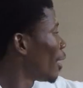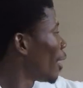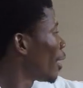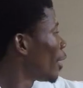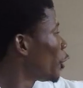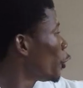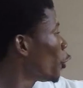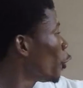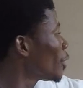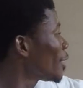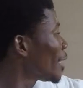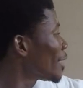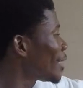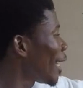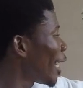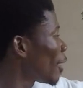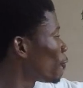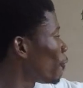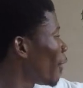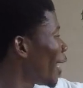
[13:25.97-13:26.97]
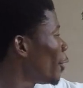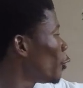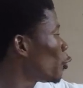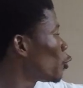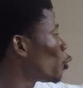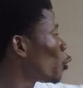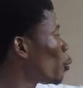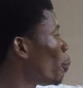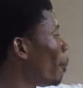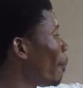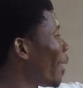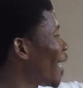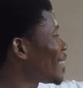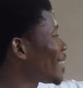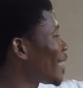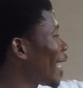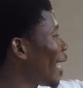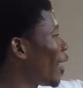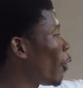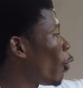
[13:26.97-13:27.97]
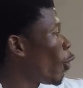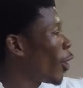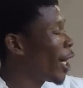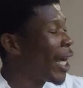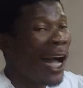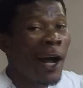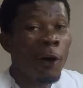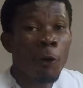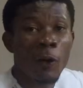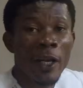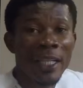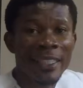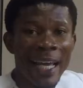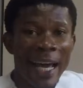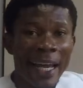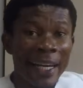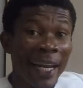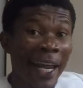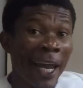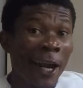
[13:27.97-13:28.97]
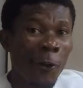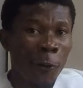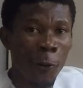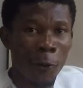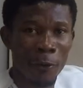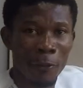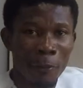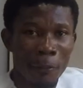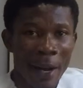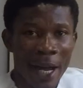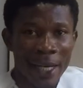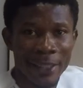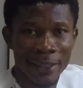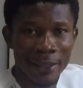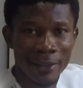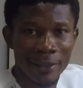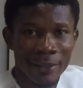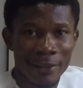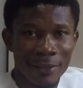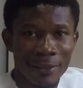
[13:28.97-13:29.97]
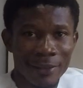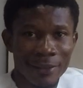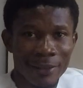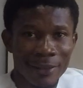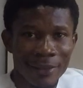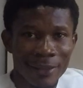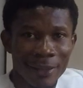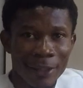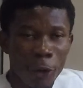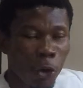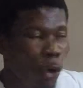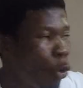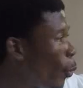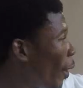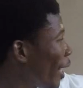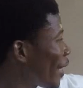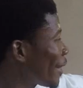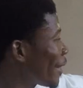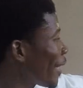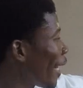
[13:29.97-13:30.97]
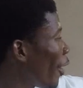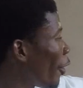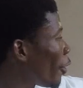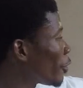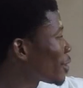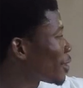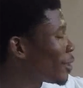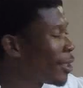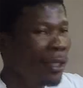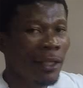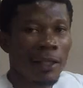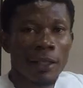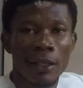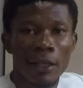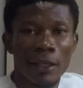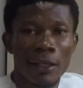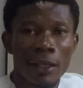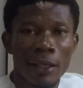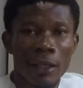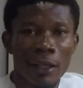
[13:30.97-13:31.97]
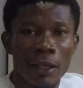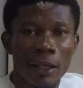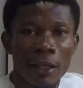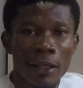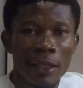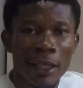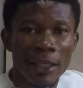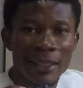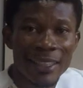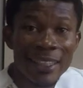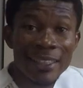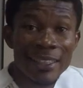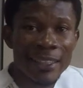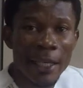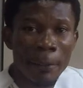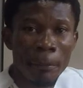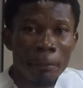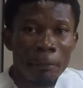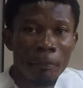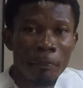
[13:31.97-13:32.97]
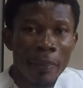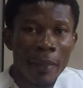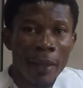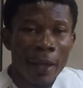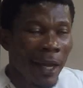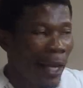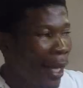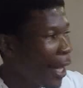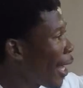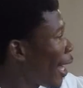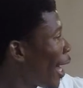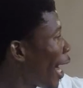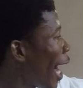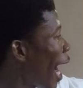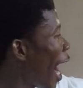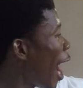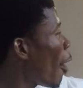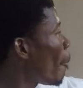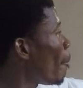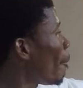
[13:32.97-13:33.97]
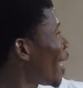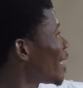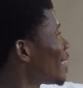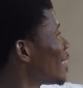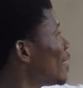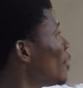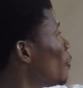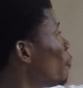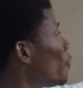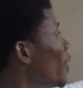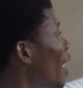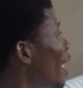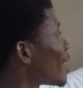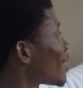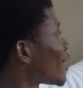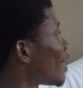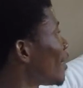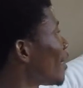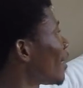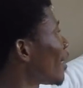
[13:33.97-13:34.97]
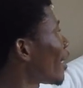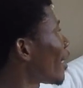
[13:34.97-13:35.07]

uses that value to measure or calculate an error margin, which tells the system how much deviation